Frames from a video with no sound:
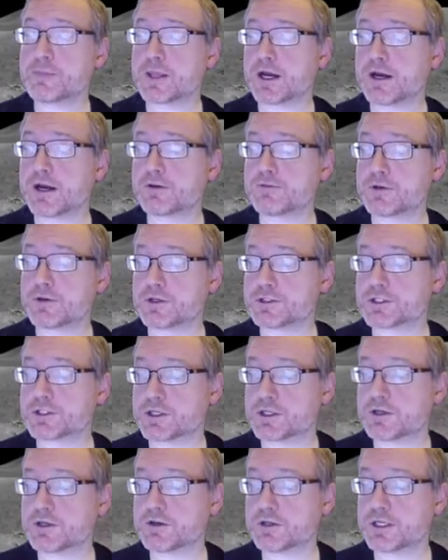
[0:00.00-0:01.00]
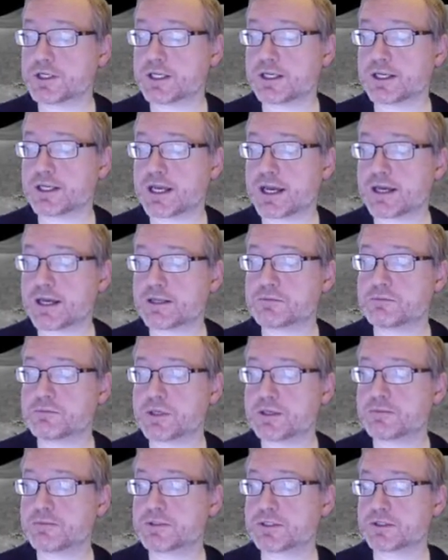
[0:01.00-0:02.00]
for your security, and
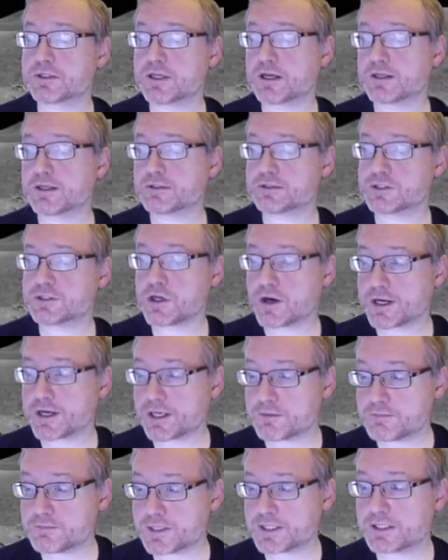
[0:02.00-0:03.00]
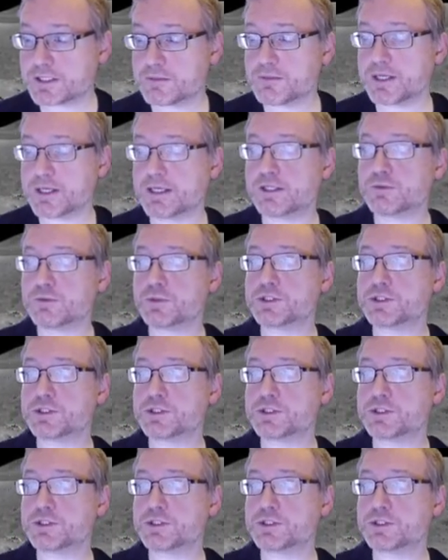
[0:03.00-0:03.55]
bibs can target BCBs,